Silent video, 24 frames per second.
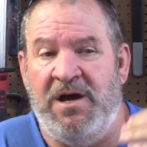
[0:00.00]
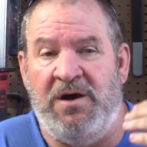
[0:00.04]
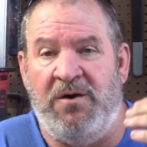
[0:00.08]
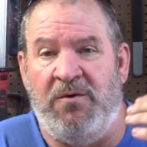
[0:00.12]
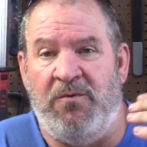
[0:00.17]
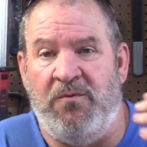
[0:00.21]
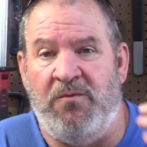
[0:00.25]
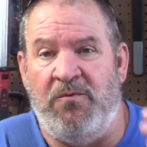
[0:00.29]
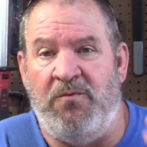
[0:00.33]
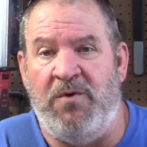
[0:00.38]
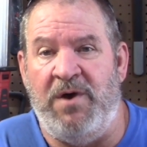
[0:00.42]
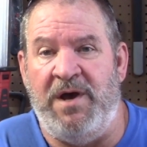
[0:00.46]

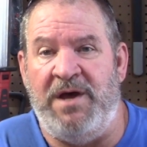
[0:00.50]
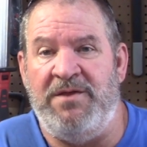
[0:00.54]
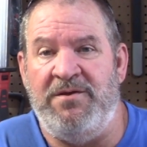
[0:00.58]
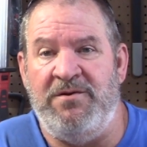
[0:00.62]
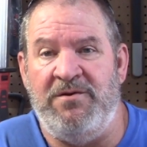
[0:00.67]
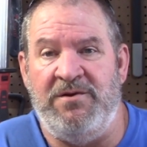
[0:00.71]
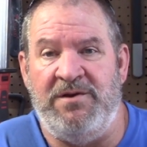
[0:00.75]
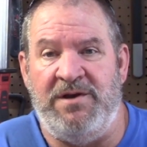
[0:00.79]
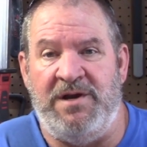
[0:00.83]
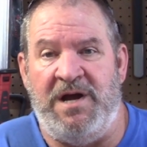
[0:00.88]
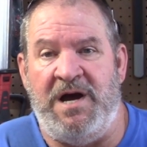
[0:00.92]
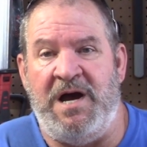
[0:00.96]

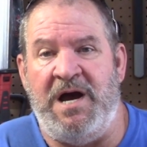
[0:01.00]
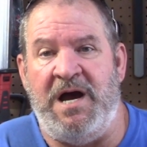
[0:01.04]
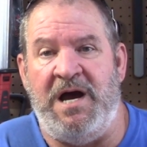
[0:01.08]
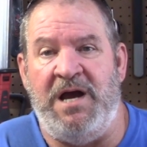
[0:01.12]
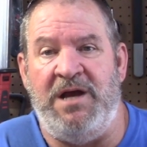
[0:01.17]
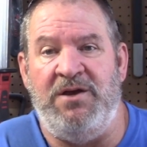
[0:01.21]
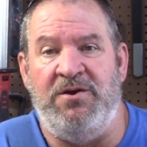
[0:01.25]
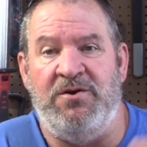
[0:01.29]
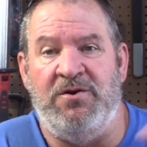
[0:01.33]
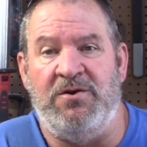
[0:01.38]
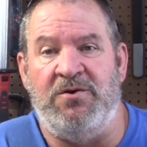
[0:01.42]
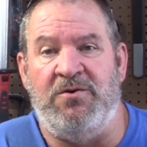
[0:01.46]
whether or
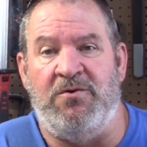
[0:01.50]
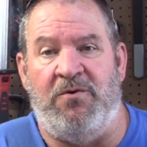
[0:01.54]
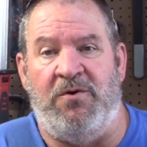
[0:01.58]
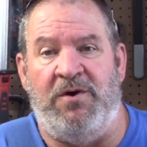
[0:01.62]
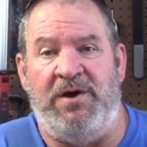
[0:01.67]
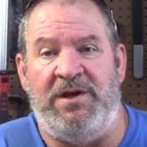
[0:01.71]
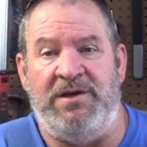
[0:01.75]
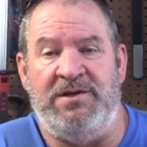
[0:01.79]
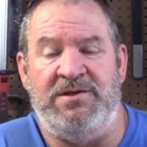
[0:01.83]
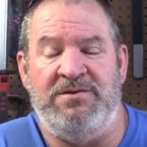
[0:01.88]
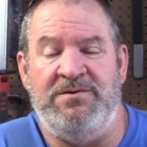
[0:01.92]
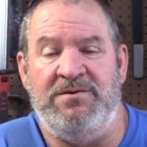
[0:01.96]
not you're
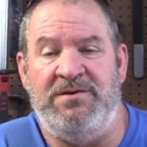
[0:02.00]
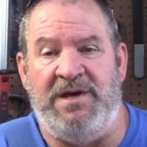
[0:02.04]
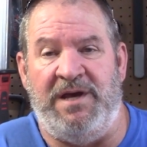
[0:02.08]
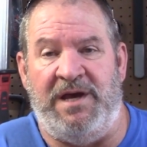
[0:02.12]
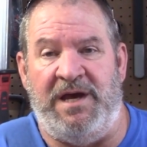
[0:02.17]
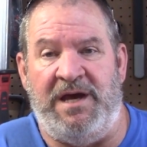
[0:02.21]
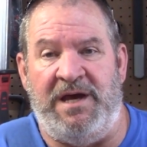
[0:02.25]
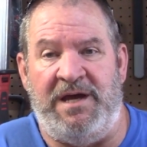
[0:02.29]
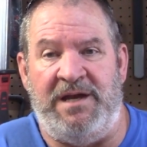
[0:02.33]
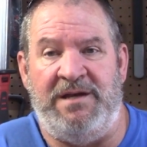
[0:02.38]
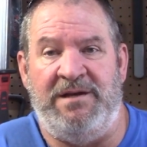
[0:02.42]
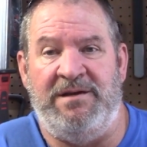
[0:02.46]
going to
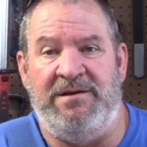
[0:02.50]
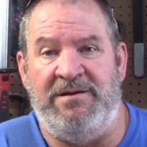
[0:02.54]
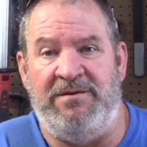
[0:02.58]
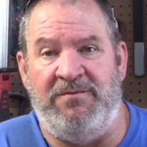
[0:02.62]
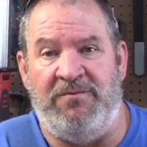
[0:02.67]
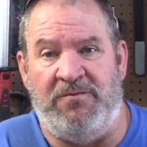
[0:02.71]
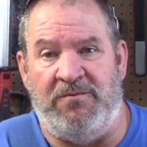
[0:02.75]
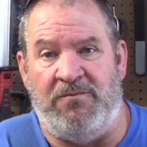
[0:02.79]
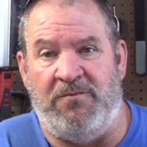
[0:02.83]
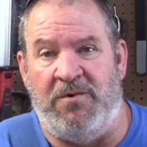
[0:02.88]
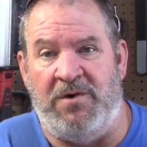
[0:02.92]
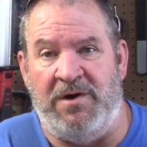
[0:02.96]
get
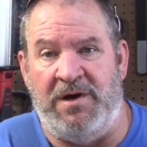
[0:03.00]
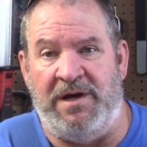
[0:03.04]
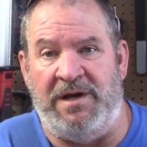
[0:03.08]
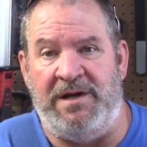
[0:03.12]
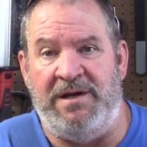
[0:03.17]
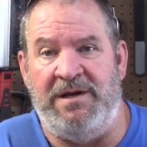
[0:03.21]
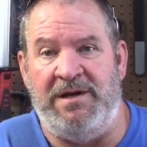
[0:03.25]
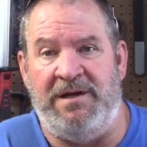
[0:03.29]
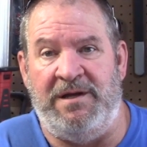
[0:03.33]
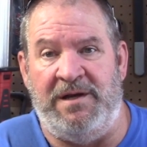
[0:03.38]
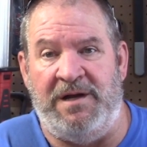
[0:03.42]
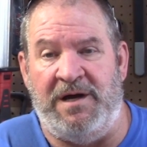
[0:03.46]

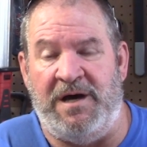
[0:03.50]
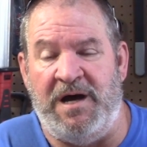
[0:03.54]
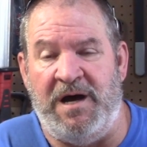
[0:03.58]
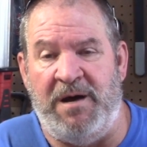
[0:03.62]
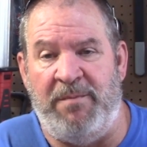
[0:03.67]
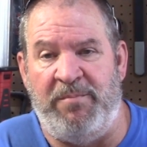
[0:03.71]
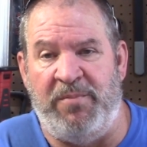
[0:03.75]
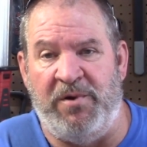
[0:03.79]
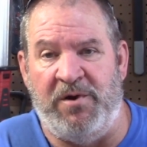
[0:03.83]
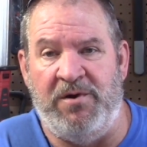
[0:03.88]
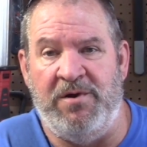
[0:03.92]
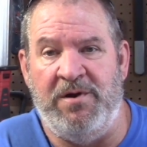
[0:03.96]
one, an
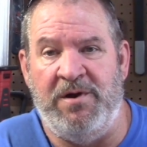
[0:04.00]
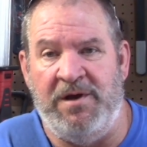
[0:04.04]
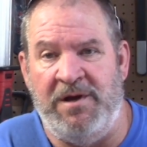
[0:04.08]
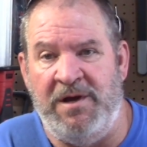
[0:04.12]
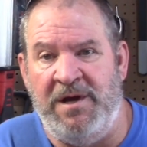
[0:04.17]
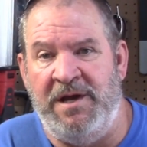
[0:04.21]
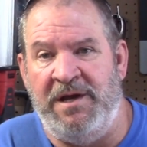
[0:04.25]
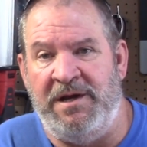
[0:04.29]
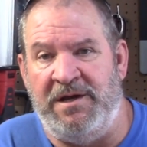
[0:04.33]
upper,